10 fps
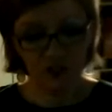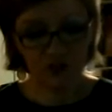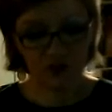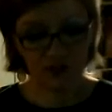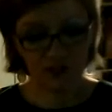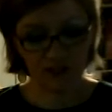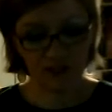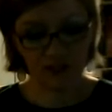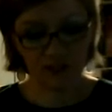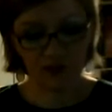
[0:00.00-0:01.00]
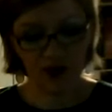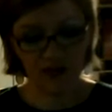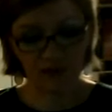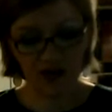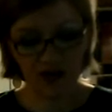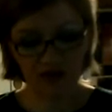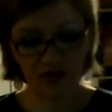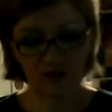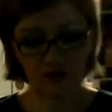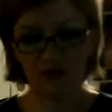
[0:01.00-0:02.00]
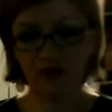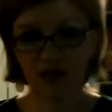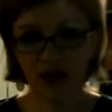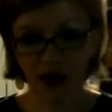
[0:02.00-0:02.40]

you can see that the approximate heights are 13.5